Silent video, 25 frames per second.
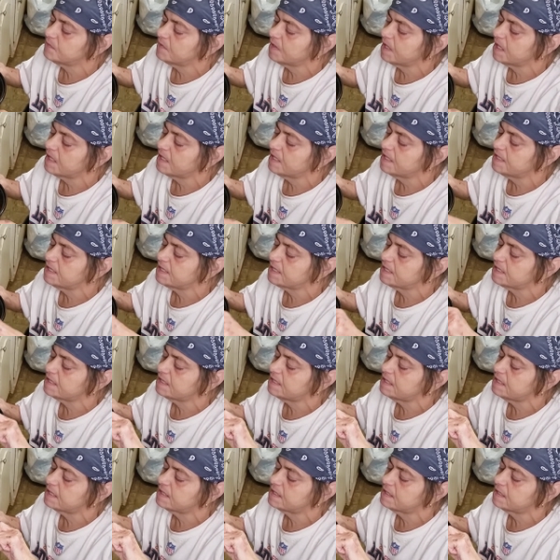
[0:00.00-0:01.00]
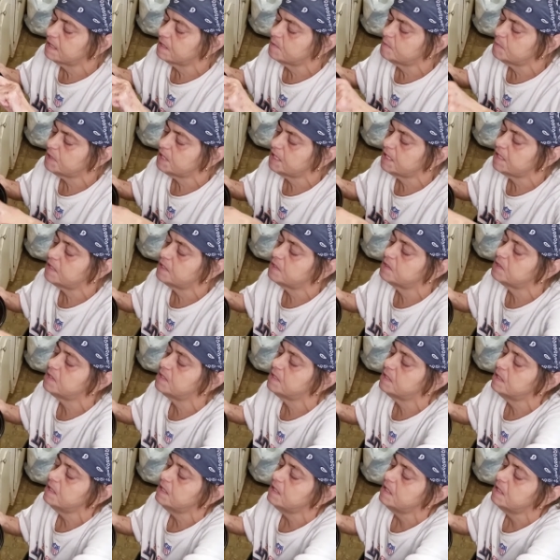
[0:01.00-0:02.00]
Elise says he doesn't like potatoes.
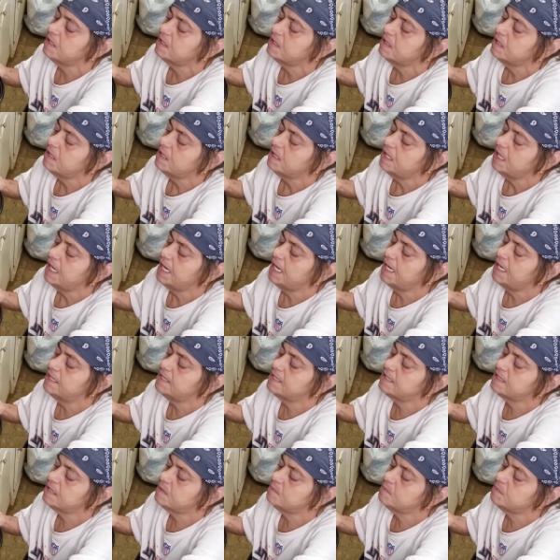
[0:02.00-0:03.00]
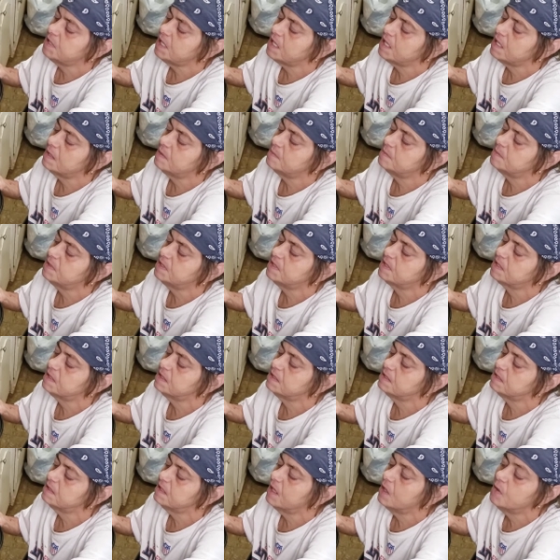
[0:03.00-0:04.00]
And sometimes,
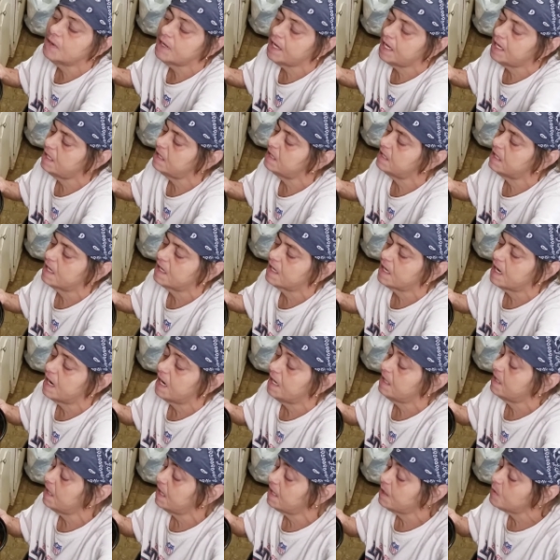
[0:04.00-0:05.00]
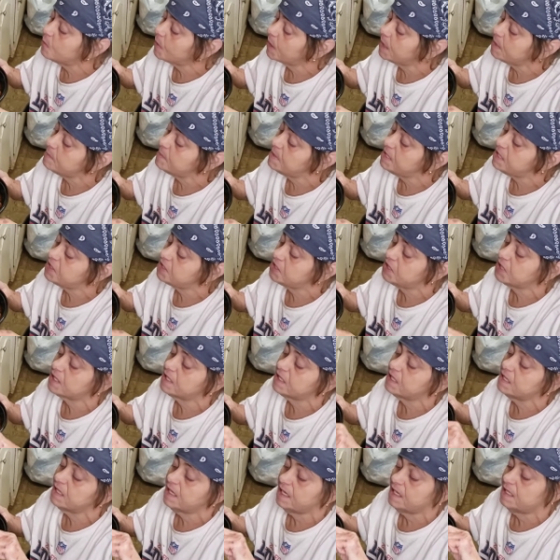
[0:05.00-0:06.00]
okay, and like I like white meat
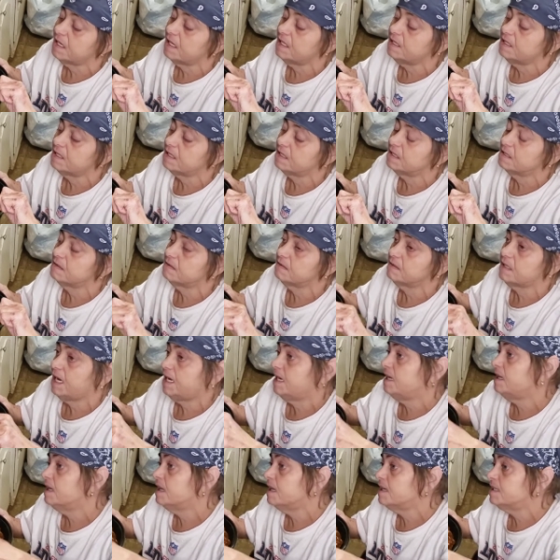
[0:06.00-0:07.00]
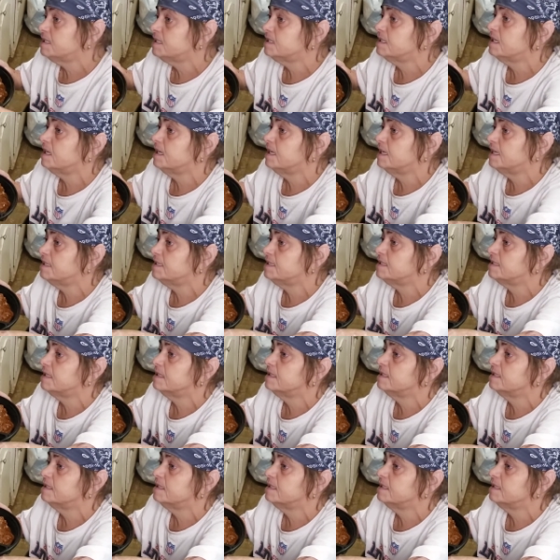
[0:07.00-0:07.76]
chicken. Katie likes legs.